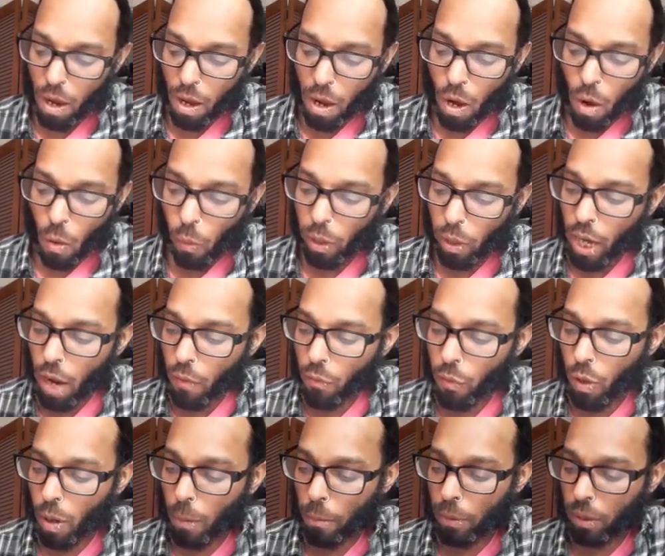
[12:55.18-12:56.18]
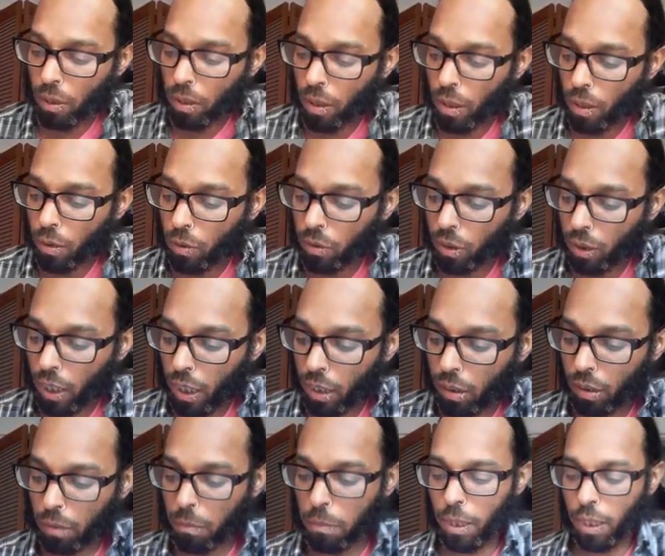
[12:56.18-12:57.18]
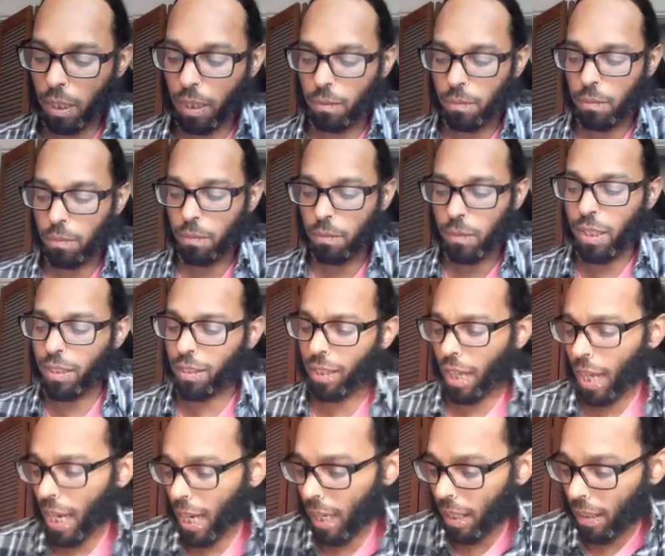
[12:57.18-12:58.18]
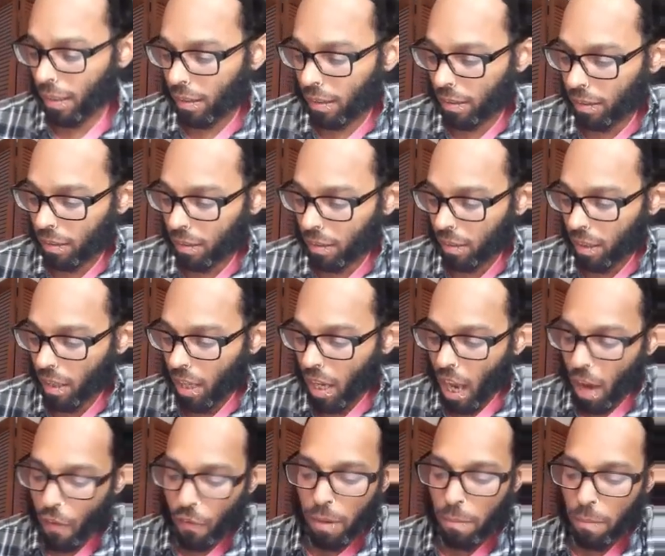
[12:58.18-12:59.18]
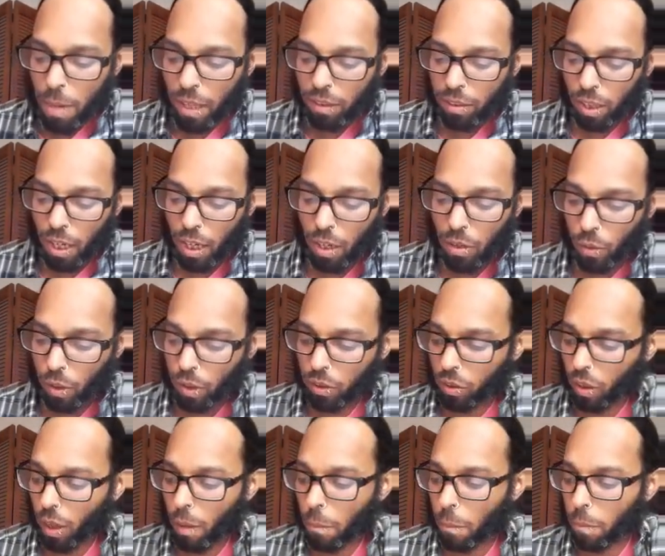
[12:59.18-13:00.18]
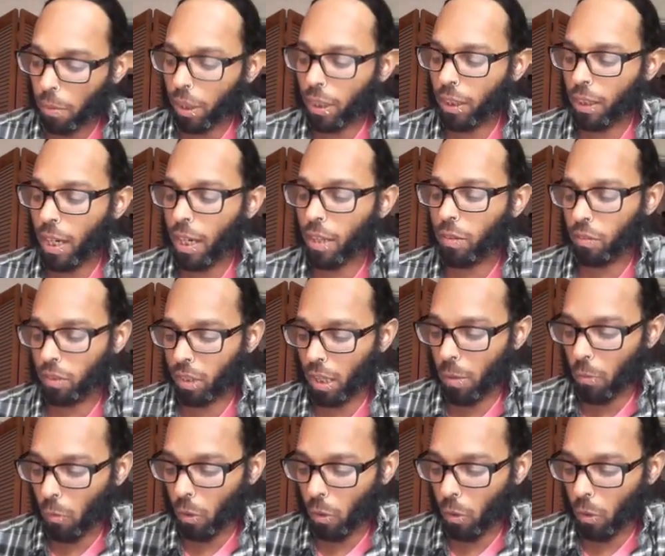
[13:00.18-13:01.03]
What have you up your nose against me? Is it Haynes? If he makes any noise here, I'll bring down Seymour